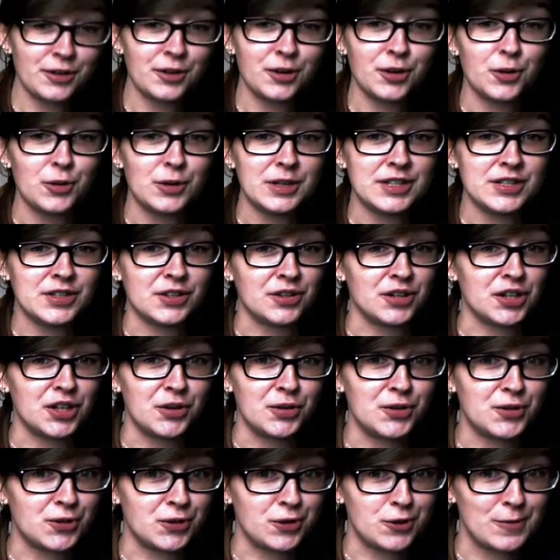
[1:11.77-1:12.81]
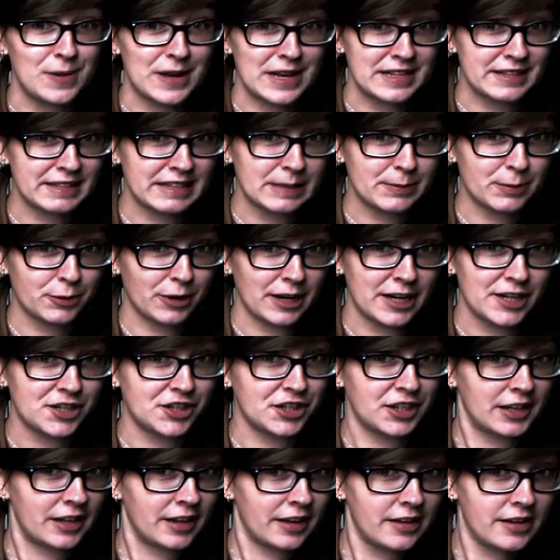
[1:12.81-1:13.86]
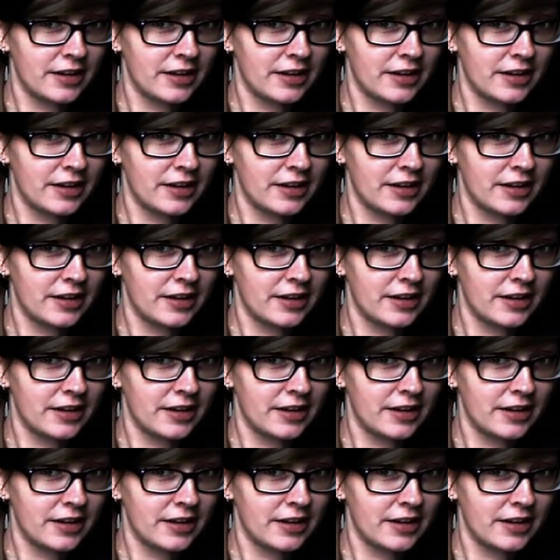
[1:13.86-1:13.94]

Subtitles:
Who is your YouTube inspiration?